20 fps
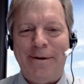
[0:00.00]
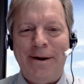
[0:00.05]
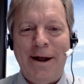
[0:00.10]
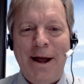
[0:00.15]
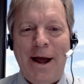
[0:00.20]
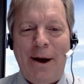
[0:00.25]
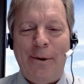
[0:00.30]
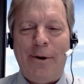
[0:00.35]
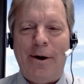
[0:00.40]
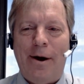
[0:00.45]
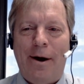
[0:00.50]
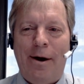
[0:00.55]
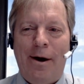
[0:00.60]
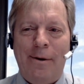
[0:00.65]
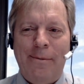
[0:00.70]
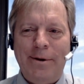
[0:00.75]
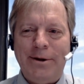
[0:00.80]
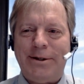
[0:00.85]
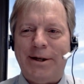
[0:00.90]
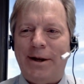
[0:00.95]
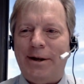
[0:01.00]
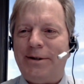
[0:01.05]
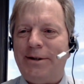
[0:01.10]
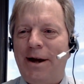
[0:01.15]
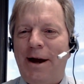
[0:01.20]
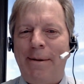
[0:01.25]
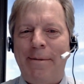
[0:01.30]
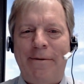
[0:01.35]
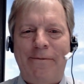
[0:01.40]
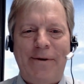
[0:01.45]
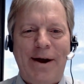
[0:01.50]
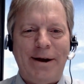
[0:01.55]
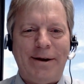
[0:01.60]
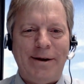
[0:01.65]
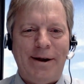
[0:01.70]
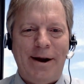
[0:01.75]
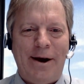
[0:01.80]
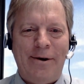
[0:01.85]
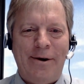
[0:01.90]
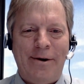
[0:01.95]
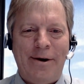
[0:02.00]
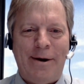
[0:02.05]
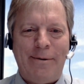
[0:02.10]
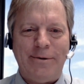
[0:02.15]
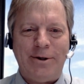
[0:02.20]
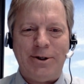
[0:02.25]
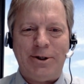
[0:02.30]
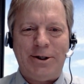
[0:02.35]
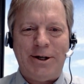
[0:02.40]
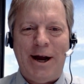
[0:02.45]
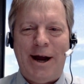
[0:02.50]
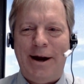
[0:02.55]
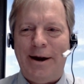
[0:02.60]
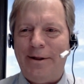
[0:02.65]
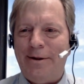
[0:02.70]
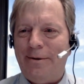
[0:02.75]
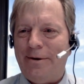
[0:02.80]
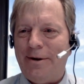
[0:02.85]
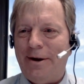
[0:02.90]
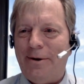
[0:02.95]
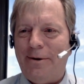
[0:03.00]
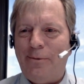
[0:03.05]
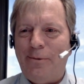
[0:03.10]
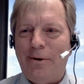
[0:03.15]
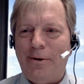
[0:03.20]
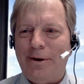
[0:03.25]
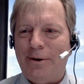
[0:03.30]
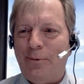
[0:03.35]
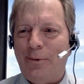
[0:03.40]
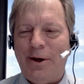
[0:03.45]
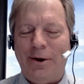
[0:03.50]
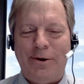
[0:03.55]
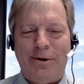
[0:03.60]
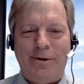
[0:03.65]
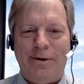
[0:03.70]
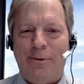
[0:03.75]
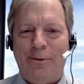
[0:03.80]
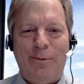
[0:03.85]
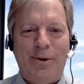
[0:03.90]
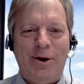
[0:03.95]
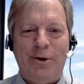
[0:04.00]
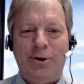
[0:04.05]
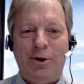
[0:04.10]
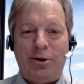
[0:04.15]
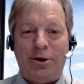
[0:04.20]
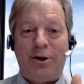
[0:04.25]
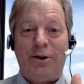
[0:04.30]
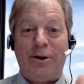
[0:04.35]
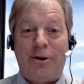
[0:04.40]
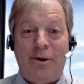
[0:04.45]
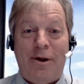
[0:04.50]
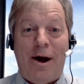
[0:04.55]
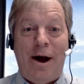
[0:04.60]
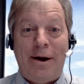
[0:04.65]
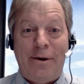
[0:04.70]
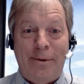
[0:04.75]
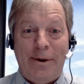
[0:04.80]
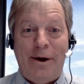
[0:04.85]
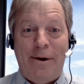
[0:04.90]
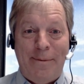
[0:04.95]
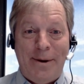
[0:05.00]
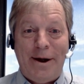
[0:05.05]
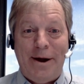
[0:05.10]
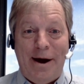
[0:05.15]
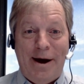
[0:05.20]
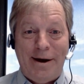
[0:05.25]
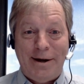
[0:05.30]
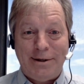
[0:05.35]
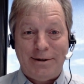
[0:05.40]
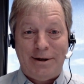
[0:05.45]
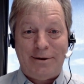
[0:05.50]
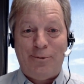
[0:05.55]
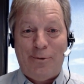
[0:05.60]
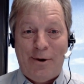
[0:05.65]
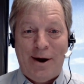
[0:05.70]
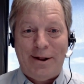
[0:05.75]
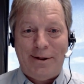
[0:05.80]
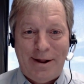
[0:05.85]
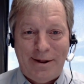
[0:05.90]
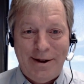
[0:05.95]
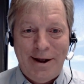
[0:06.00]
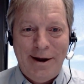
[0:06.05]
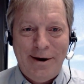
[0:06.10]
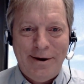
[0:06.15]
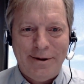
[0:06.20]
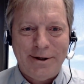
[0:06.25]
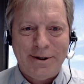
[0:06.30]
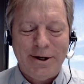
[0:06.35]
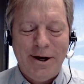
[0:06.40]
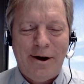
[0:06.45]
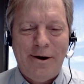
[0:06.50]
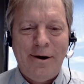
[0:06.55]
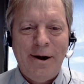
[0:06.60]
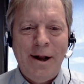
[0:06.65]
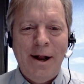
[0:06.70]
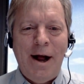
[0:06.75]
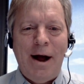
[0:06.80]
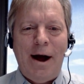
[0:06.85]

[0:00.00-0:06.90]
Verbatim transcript: But, and we're almost out of time. In fact, uh, Aaron and I were just chatting that uh, we we looked at the clock and went, "Oh my God, we're at, the end of the show."